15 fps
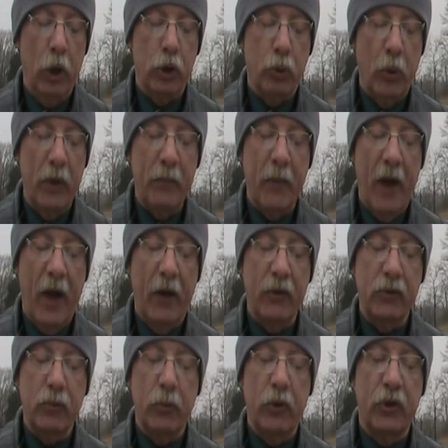Twin
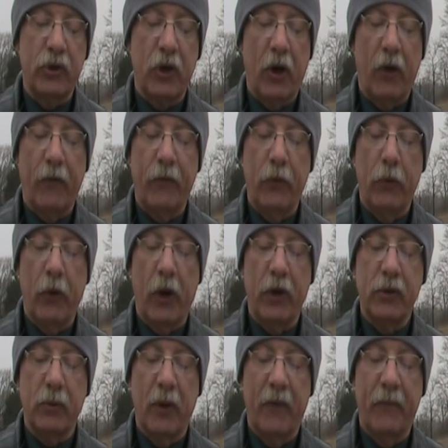mounds, which are a few
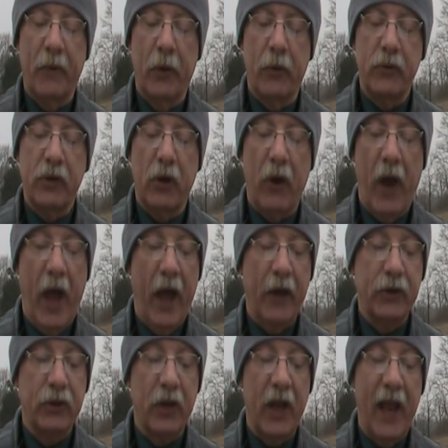yards away from the Ozier,
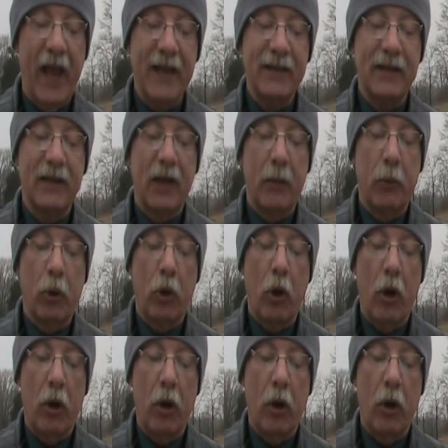actually has a double